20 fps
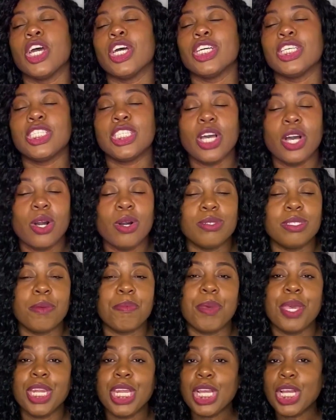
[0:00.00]
So
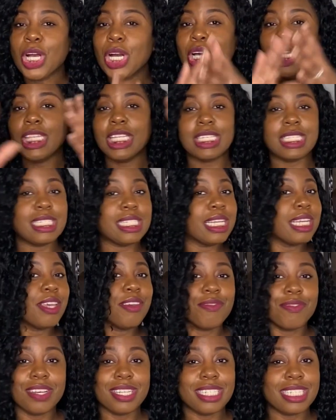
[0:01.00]
depending on the sinking
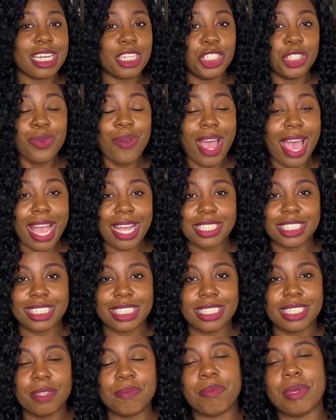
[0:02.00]
funds that you
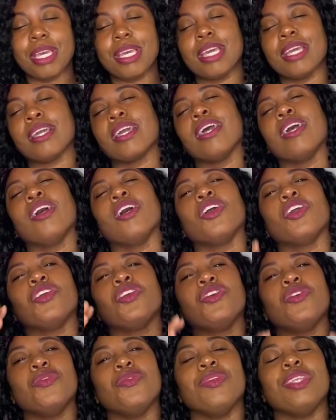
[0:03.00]
actually pick,
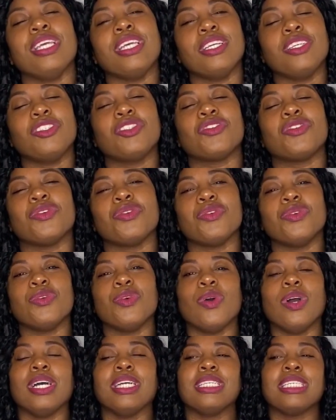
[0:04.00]
you need
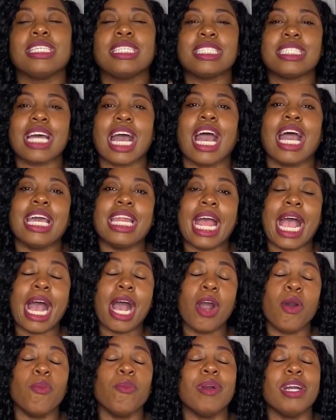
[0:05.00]
to decide
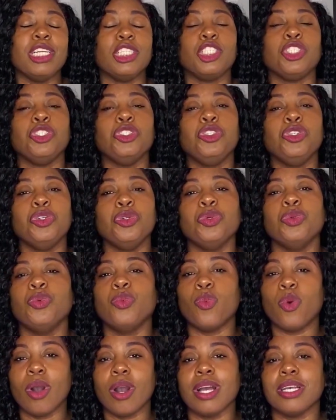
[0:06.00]
how much you
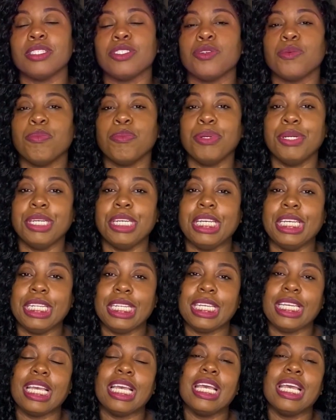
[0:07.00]
want to put